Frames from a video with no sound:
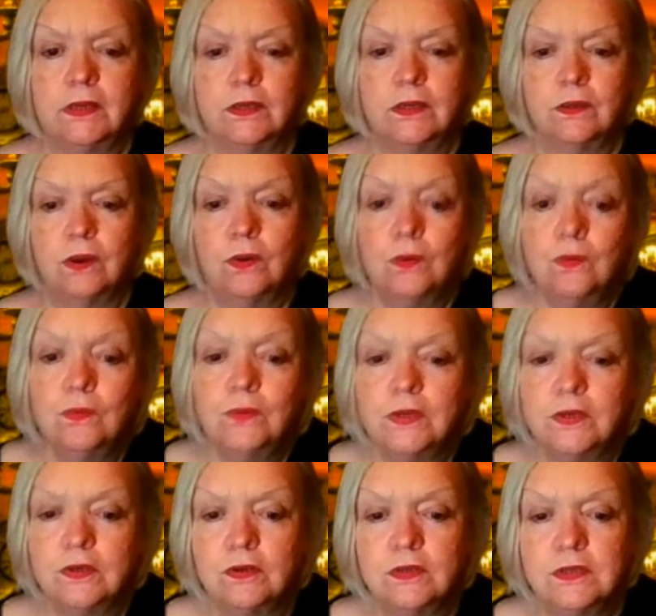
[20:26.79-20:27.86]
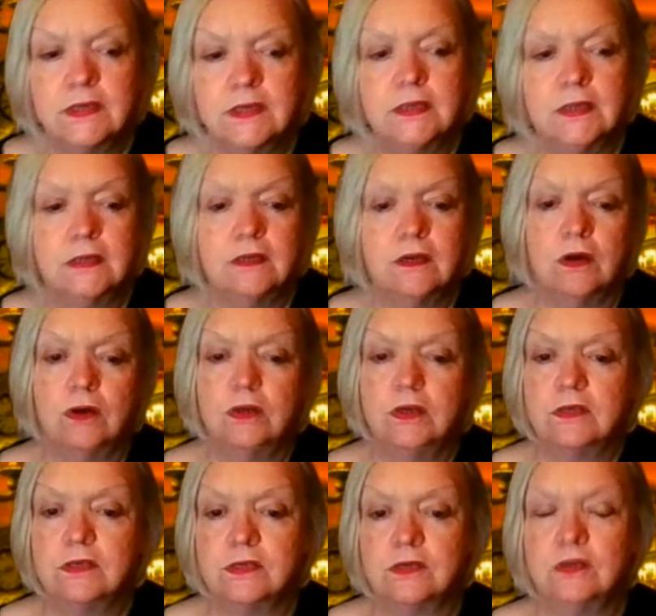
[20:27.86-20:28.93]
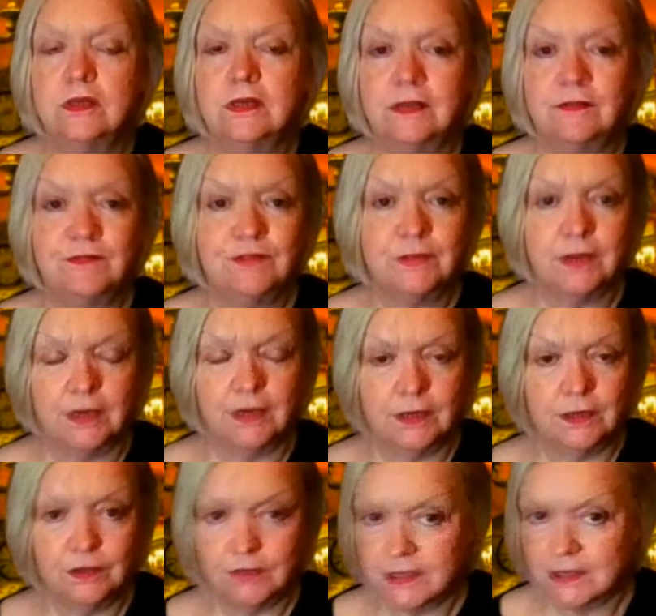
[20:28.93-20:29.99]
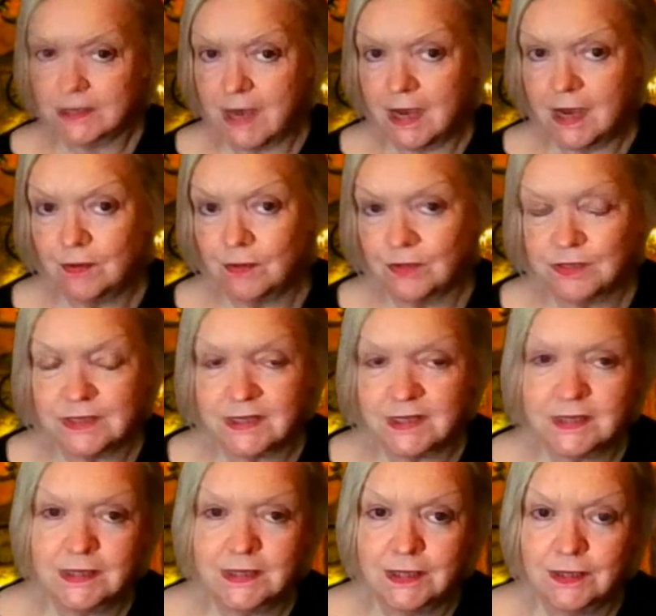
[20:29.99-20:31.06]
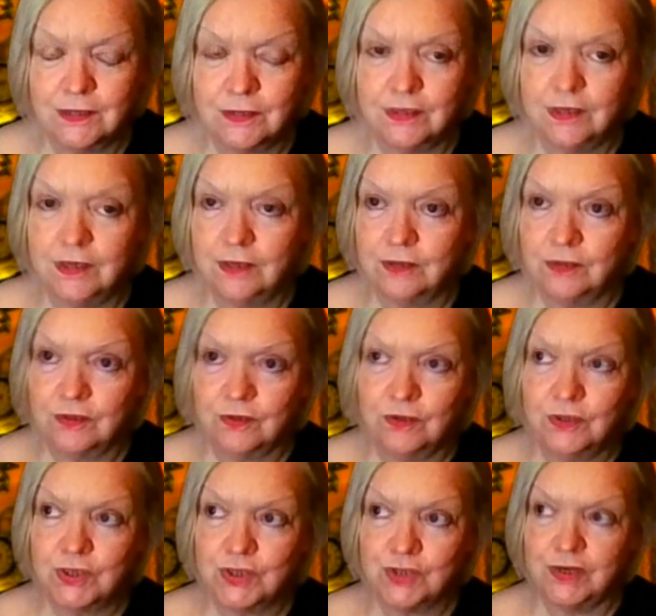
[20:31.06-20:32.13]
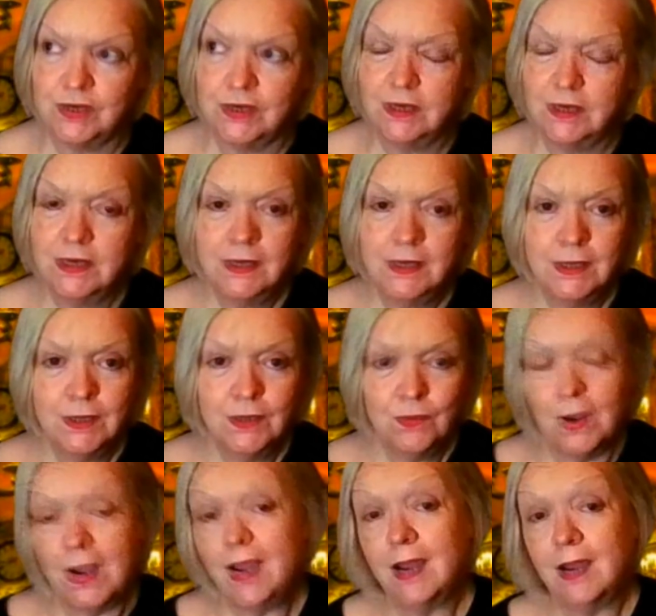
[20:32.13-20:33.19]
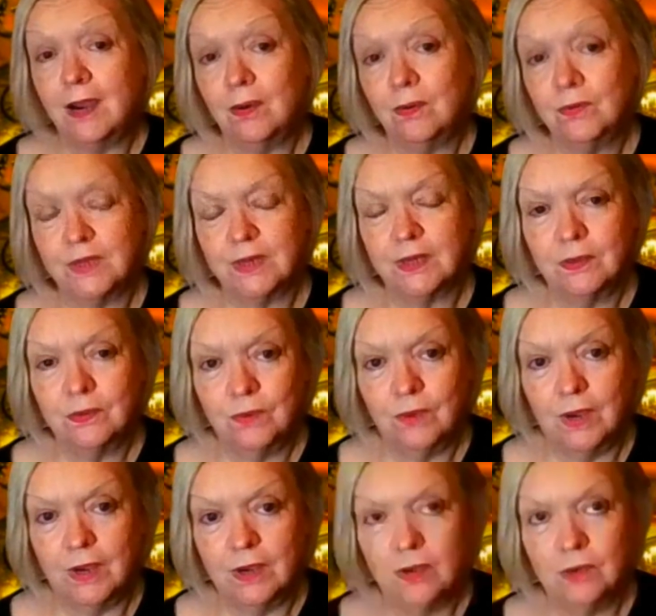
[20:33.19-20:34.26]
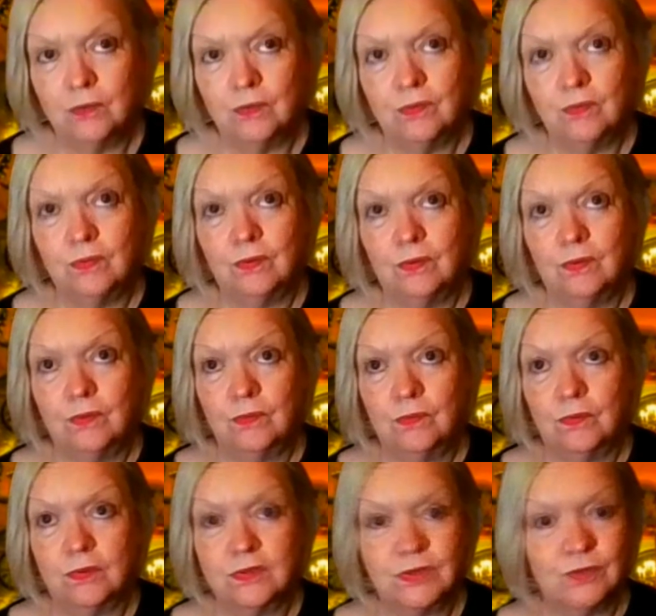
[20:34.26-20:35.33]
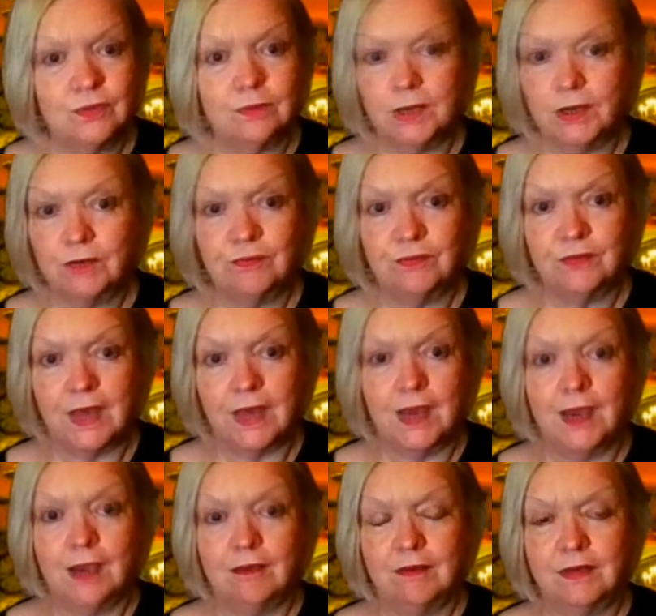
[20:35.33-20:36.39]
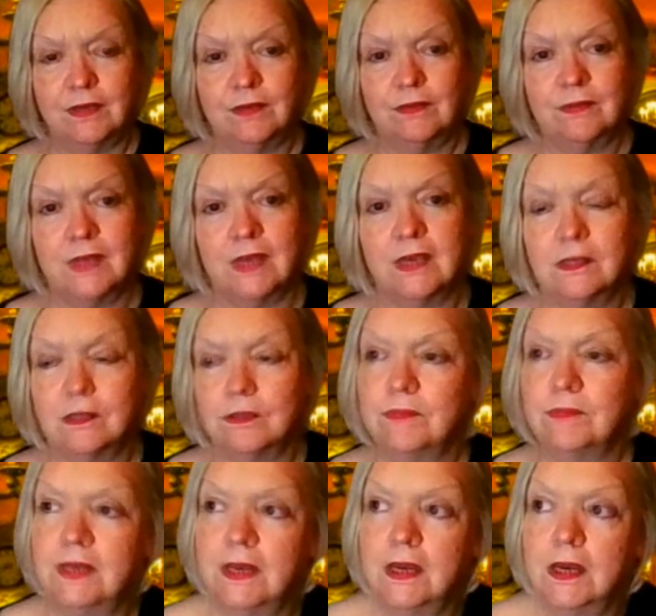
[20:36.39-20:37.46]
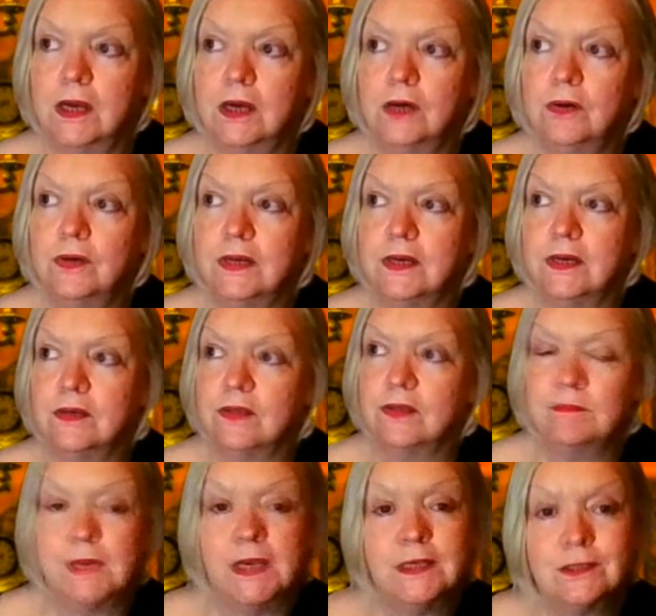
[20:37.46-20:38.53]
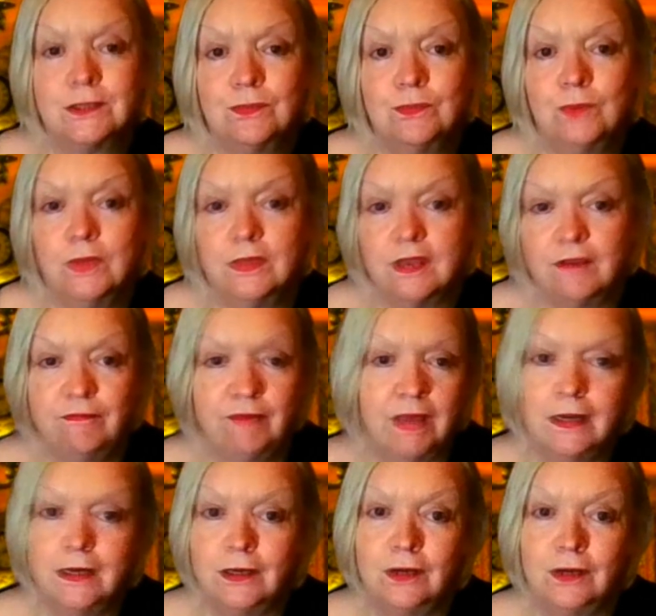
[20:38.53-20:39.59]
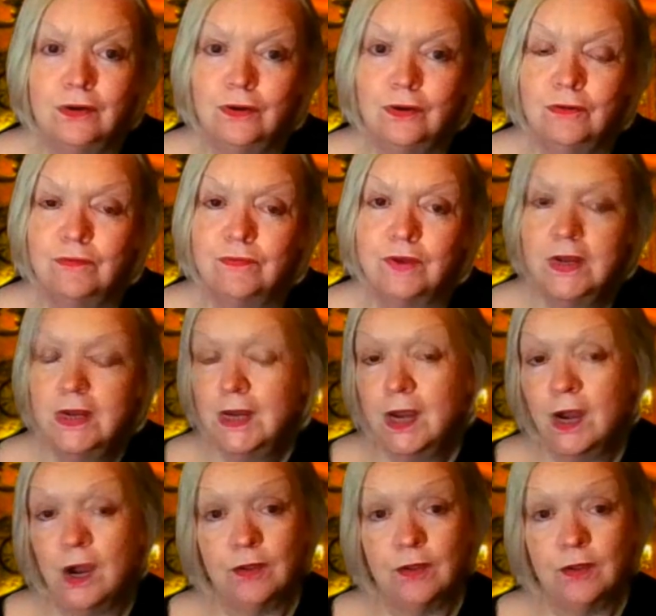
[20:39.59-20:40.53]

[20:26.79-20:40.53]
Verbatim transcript: you know, oh, your daughter or your son lives in another town, another city, another another country. Wow, you know, uh, what took them over there? And you'd say something like, oh, you know, they met someone, they fell in love,